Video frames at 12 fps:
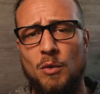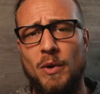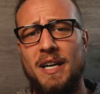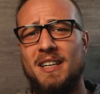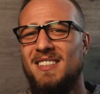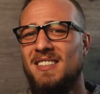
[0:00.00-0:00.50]

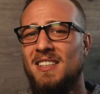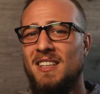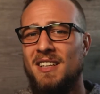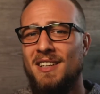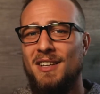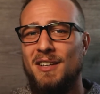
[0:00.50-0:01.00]
Well,
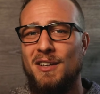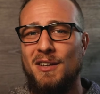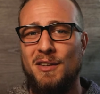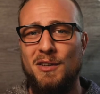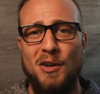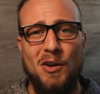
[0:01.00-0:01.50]

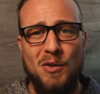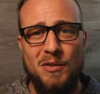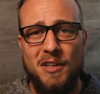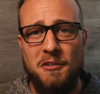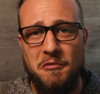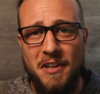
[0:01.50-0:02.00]
no,
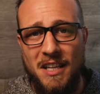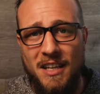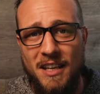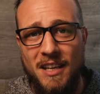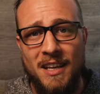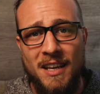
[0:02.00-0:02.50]
not
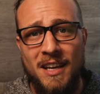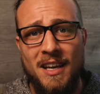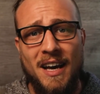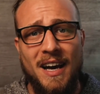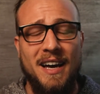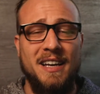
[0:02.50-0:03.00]
really.
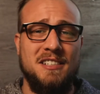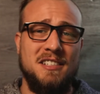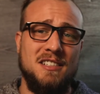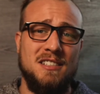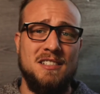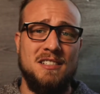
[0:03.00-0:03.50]
I
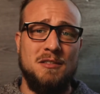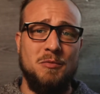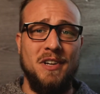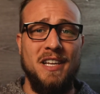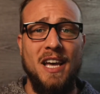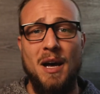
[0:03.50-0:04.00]
just
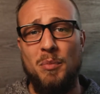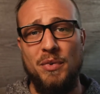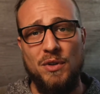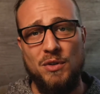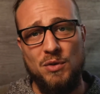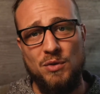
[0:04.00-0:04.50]
really
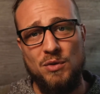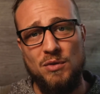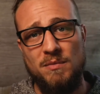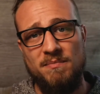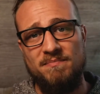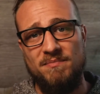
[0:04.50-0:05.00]
happen to
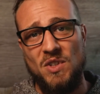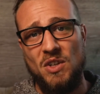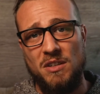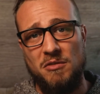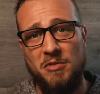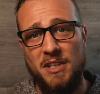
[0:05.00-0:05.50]

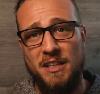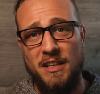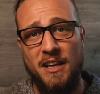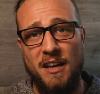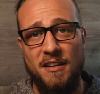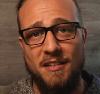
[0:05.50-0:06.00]
not really
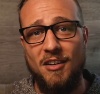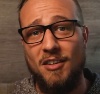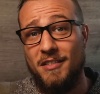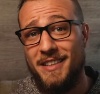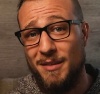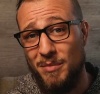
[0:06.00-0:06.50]
care
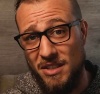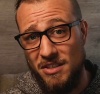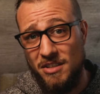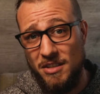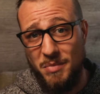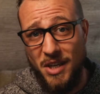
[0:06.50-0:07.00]
all that
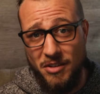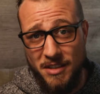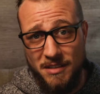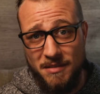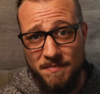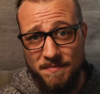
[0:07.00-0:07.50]
much about
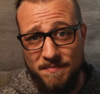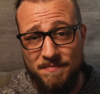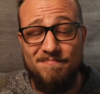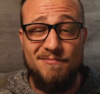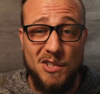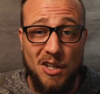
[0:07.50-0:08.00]
it.
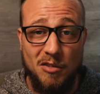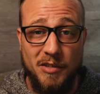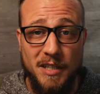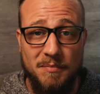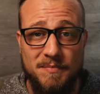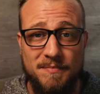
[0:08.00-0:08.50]

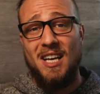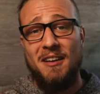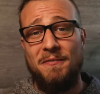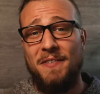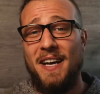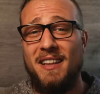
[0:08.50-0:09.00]
Sorry. A
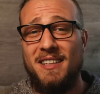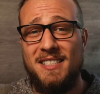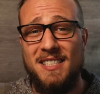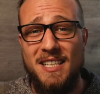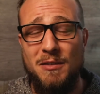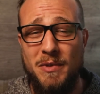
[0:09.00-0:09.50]

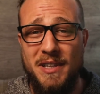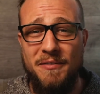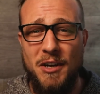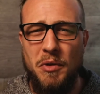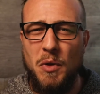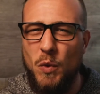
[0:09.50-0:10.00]
fallacy with a
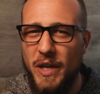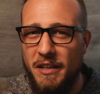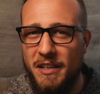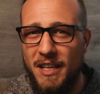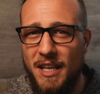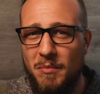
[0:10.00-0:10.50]
very
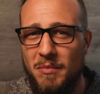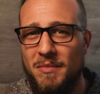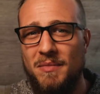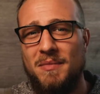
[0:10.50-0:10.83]
weird name,